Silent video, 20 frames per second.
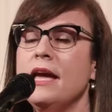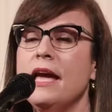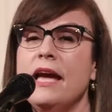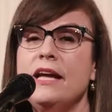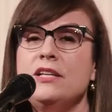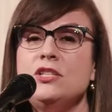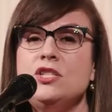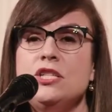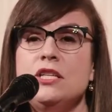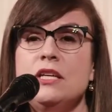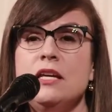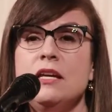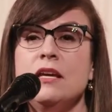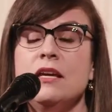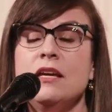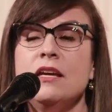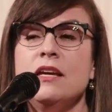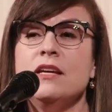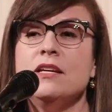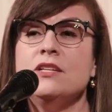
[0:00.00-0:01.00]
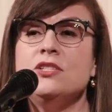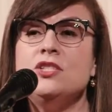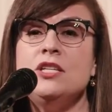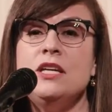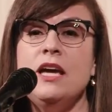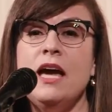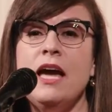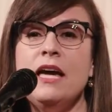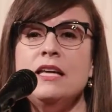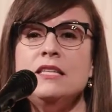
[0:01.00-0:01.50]
And she,
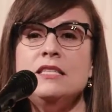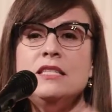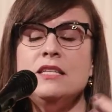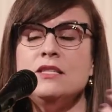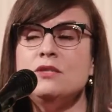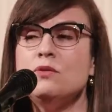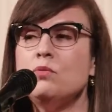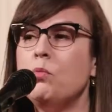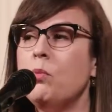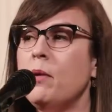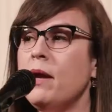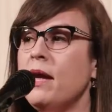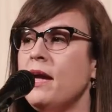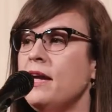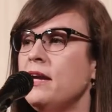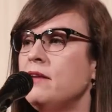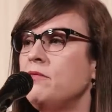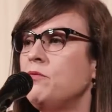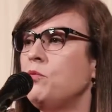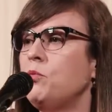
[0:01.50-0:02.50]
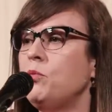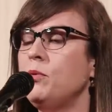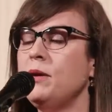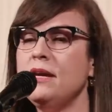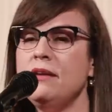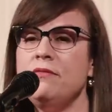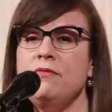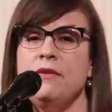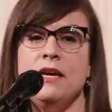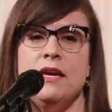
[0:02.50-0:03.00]
she has this way of
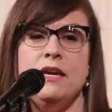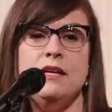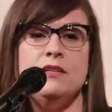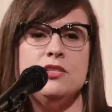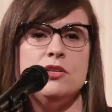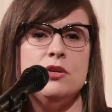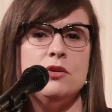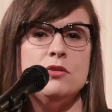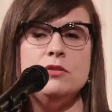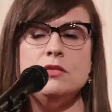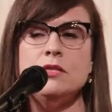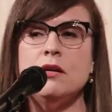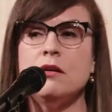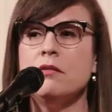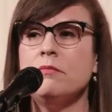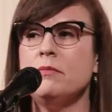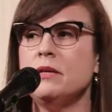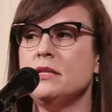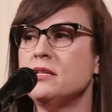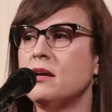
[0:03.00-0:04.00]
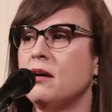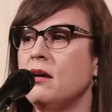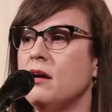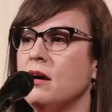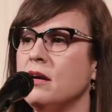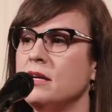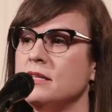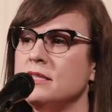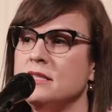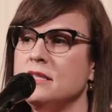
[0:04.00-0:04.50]
weaving into her Dharma
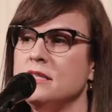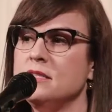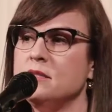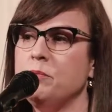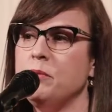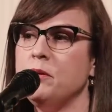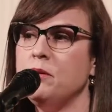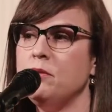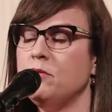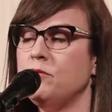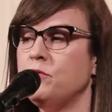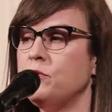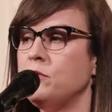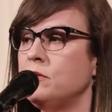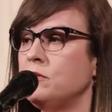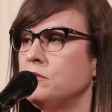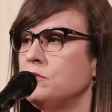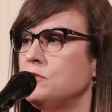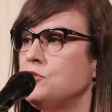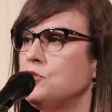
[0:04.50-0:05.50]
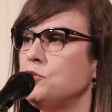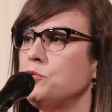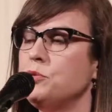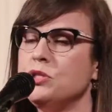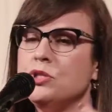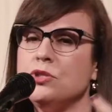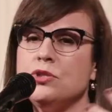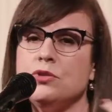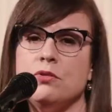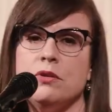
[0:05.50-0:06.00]
talks these beautiful
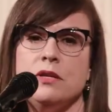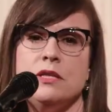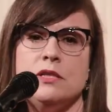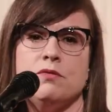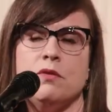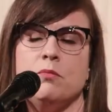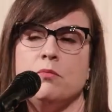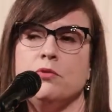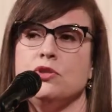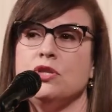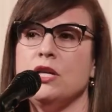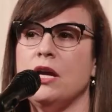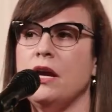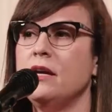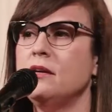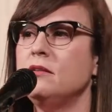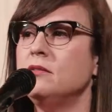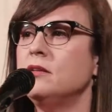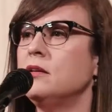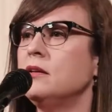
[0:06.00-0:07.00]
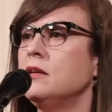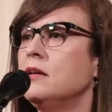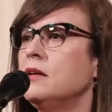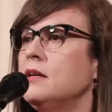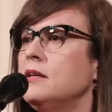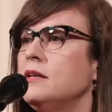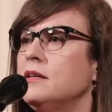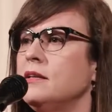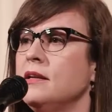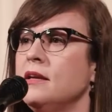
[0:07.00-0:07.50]
Jewish stories from her
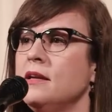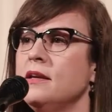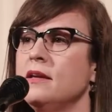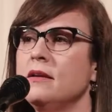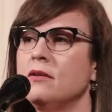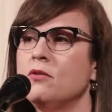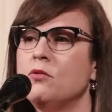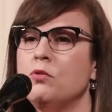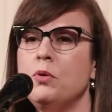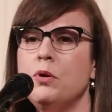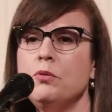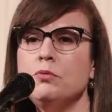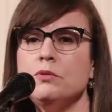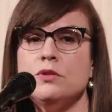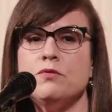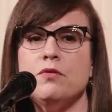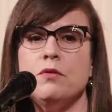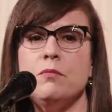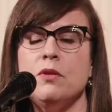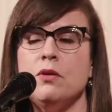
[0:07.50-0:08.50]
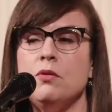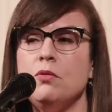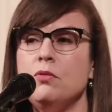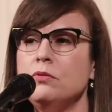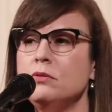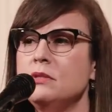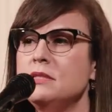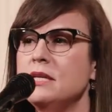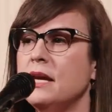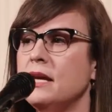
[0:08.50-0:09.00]
childhood and quotes from the
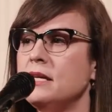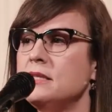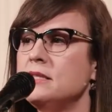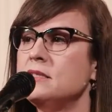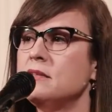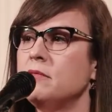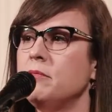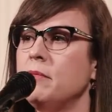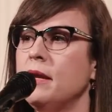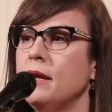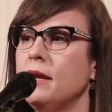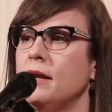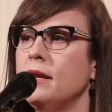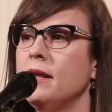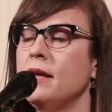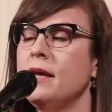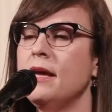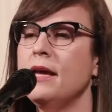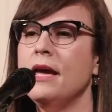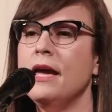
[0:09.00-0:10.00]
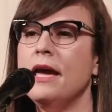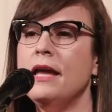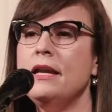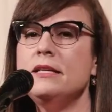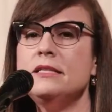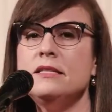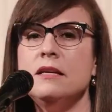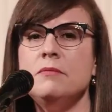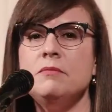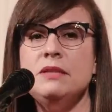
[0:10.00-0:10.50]
Old Testament. And
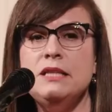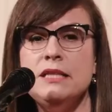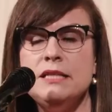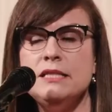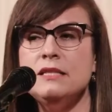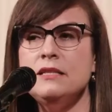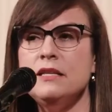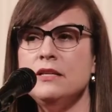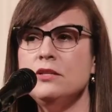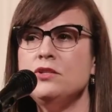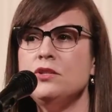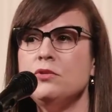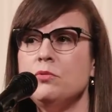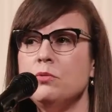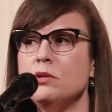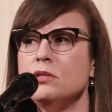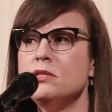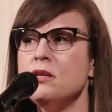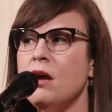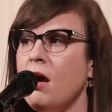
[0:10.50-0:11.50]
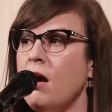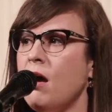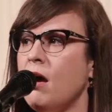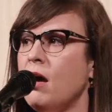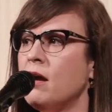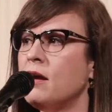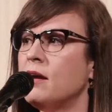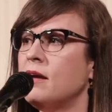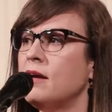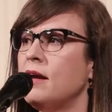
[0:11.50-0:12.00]
as I'm listening to her
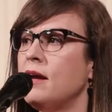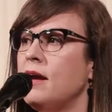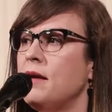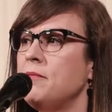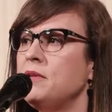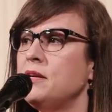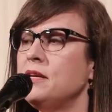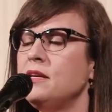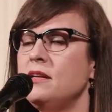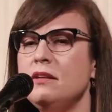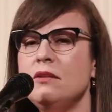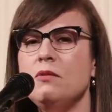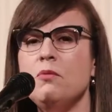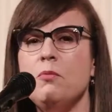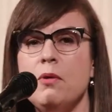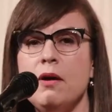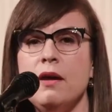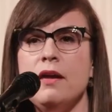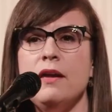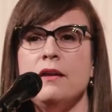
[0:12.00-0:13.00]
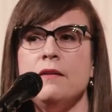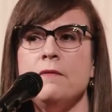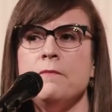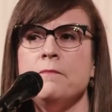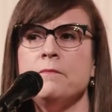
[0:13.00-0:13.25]
talk, I'm like, you know what?